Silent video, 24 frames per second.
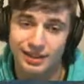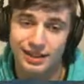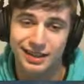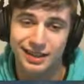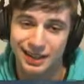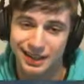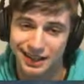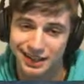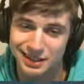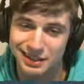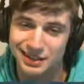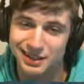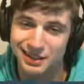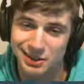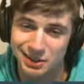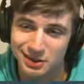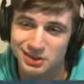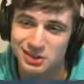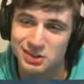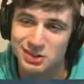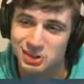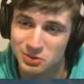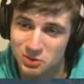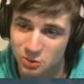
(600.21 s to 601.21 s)
I can
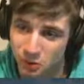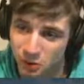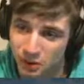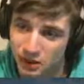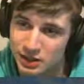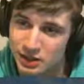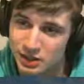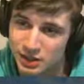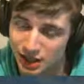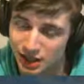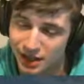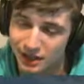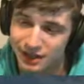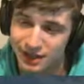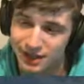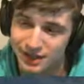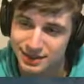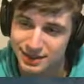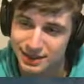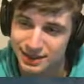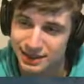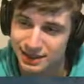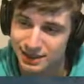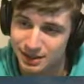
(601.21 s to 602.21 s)
literally just one shot that
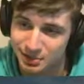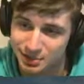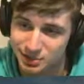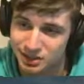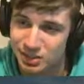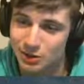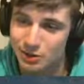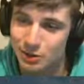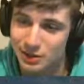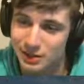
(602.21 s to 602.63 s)
Sanctum so